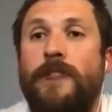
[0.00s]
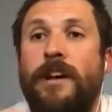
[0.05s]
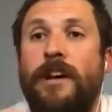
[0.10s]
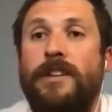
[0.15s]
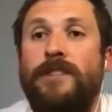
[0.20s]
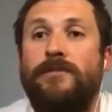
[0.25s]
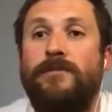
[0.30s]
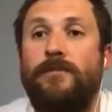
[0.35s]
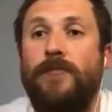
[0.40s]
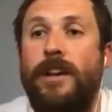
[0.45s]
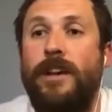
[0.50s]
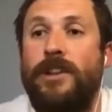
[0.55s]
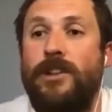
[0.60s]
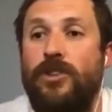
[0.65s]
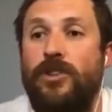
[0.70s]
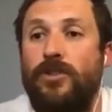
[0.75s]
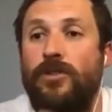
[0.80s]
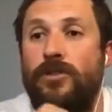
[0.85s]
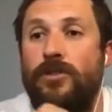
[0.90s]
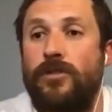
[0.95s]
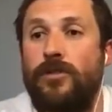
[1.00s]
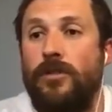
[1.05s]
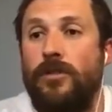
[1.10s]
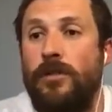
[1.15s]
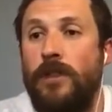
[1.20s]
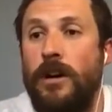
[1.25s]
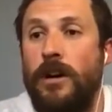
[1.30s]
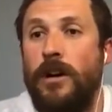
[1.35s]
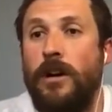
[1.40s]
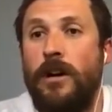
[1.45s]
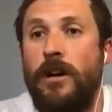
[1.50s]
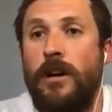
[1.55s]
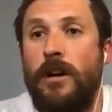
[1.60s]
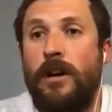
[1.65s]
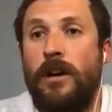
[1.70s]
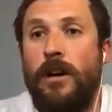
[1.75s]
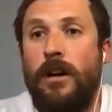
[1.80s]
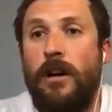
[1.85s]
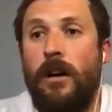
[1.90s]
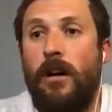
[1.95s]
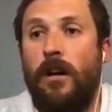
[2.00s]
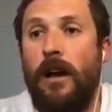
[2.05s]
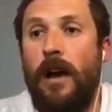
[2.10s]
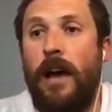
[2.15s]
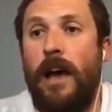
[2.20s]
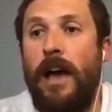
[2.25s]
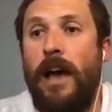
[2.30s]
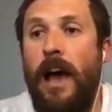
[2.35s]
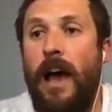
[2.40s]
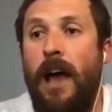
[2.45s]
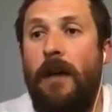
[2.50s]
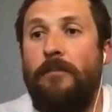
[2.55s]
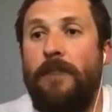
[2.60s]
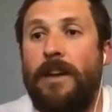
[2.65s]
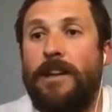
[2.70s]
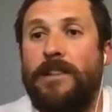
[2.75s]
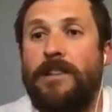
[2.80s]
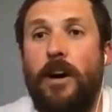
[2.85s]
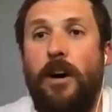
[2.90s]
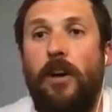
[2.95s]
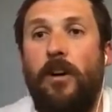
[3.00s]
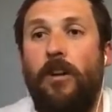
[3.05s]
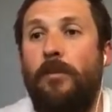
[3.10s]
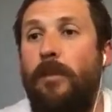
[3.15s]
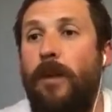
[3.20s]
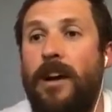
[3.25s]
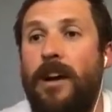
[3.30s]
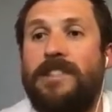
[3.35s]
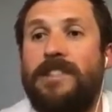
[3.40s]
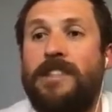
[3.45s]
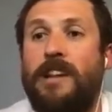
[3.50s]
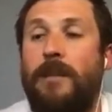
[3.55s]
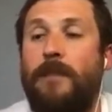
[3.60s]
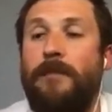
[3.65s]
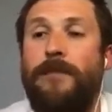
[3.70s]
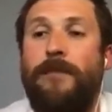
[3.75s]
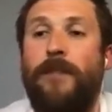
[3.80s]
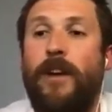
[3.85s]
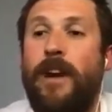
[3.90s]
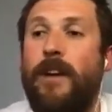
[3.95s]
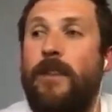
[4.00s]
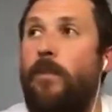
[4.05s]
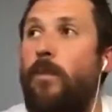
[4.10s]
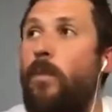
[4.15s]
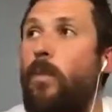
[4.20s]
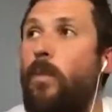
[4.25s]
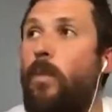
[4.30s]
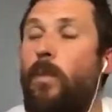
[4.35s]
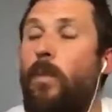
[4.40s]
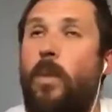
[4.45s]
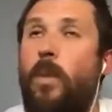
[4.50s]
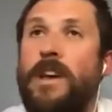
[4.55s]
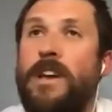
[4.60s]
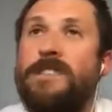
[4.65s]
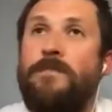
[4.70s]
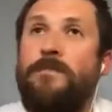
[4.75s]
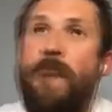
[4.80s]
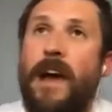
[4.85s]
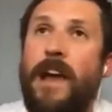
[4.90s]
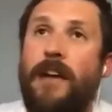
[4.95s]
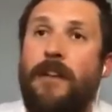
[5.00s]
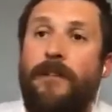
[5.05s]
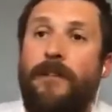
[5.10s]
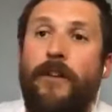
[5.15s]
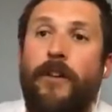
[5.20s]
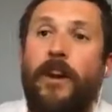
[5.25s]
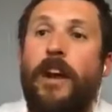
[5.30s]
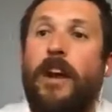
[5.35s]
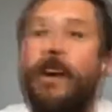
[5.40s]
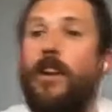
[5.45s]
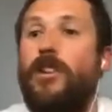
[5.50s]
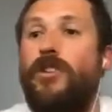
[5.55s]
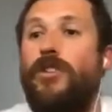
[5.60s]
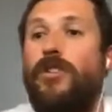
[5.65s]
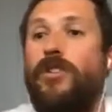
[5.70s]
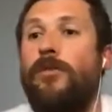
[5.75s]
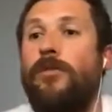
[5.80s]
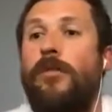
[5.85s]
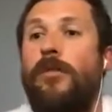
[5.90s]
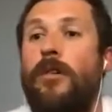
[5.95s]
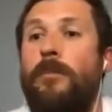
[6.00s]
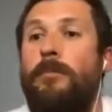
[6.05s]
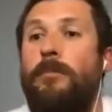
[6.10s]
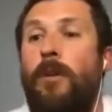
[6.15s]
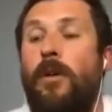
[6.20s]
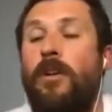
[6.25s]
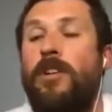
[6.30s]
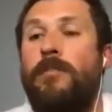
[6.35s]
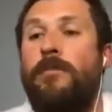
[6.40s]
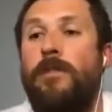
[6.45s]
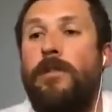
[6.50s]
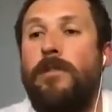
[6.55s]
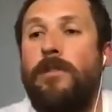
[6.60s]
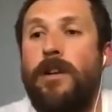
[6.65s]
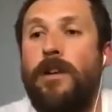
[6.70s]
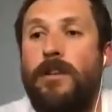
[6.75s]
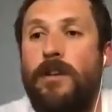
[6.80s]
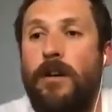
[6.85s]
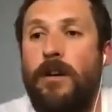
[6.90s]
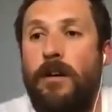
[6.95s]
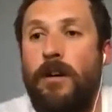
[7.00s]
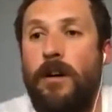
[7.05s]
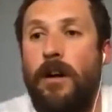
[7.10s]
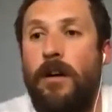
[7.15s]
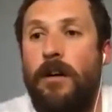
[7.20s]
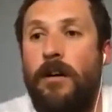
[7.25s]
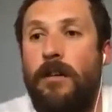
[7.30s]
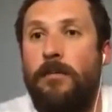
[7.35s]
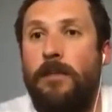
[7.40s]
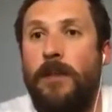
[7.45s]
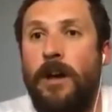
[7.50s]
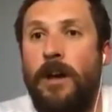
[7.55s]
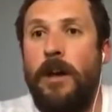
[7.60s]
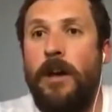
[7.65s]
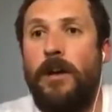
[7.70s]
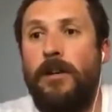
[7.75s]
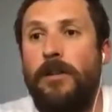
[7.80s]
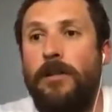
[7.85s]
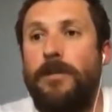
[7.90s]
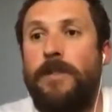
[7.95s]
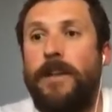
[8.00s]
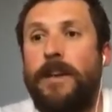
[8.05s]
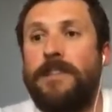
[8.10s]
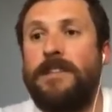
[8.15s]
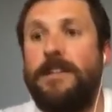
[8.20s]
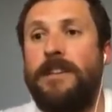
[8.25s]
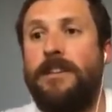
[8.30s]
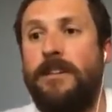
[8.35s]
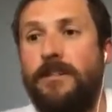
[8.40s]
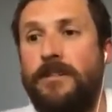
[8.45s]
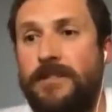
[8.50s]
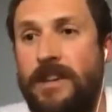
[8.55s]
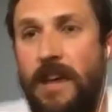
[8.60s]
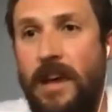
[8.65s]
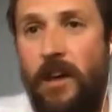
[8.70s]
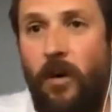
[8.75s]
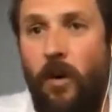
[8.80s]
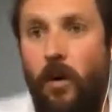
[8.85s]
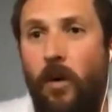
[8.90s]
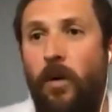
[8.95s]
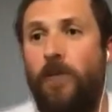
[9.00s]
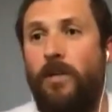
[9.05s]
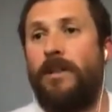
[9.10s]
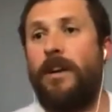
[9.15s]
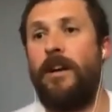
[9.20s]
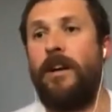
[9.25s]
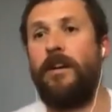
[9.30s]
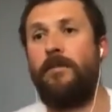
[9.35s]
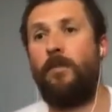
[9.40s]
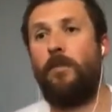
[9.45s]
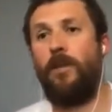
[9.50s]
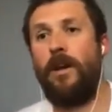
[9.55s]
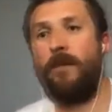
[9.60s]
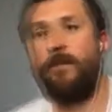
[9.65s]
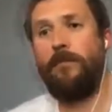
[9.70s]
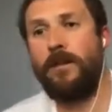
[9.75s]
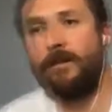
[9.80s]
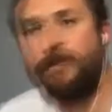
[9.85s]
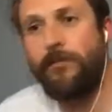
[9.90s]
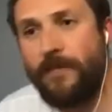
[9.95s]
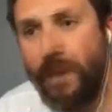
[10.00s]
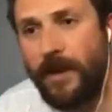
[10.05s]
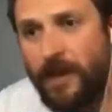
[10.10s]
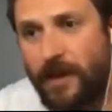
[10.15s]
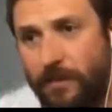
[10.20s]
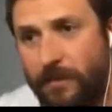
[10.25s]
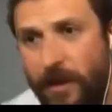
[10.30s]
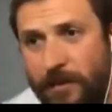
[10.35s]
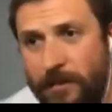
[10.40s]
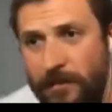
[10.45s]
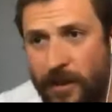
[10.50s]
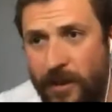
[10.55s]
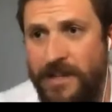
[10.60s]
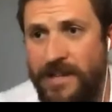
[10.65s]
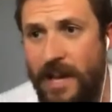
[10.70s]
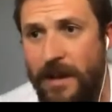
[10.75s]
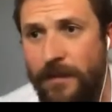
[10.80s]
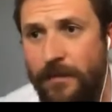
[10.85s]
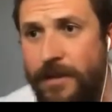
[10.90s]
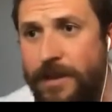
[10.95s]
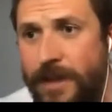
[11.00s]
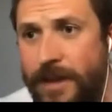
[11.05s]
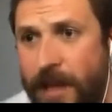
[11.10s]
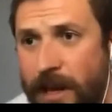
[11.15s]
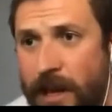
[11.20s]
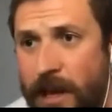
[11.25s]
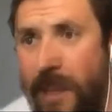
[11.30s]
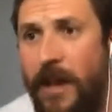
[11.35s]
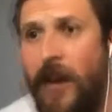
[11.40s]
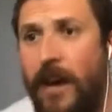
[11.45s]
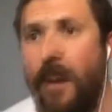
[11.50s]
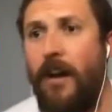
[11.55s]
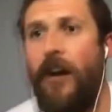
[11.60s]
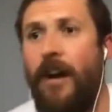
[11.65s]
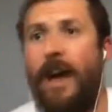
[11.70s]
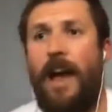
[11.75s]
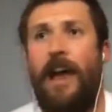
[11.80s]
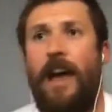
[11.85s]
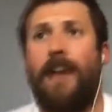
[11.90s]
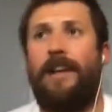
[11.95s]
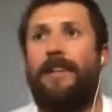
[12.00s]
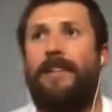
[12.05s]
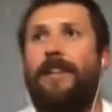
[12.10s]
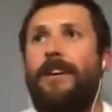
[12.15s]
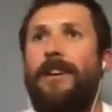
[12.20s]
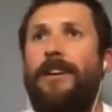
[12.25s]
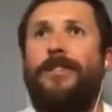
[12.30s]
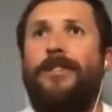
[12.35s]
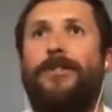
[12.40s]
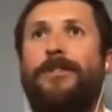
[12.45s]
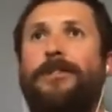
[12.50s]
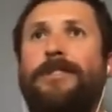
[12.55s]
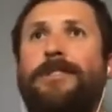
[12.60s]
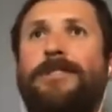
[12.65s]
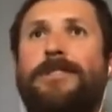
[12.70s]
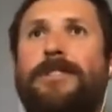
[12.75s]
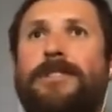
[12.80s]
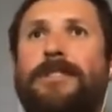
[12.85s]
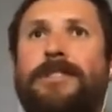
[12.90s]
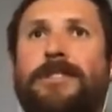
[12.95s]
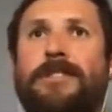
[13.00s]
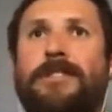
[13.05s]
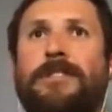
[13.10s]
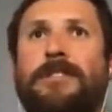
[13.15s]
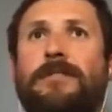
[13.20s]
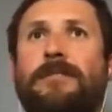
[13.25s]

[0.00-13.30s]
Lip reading: is read Google. All right, and being told by some freaking whiz-bang freaking guru on bodybuilding.com who thinks he knows all, wham bam, thank you ma'am, knows everything. All right, and you're literally just